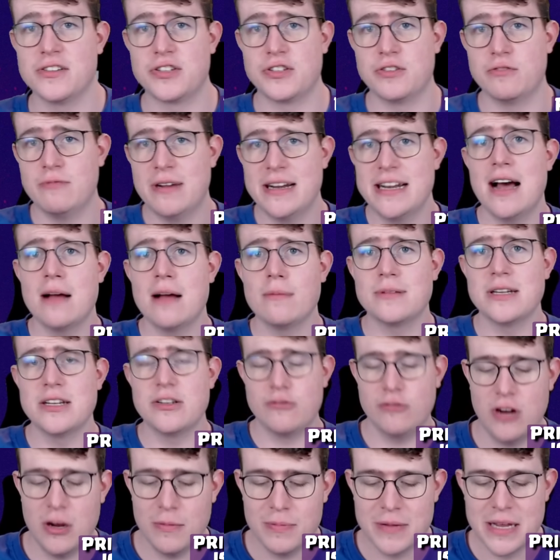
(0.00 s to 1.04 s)
So when the update
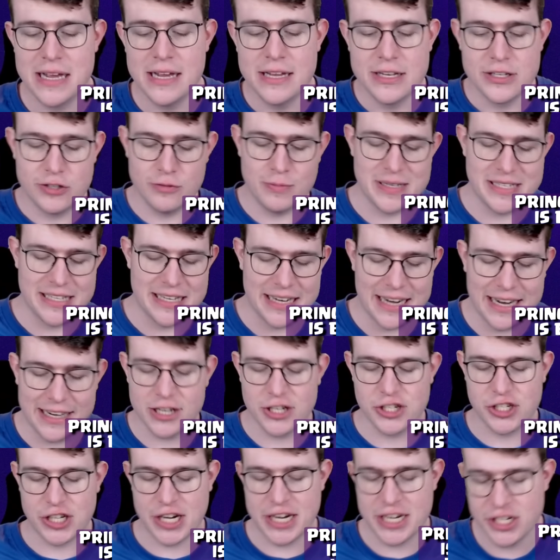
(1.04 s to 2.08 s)
dropped, Supercell kind
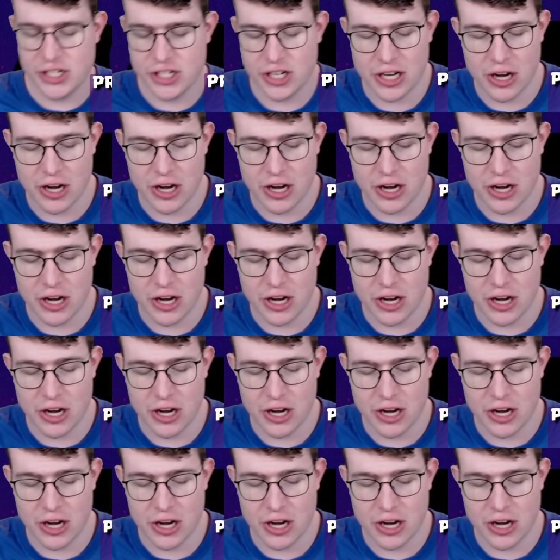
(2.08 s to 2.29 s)
of changed,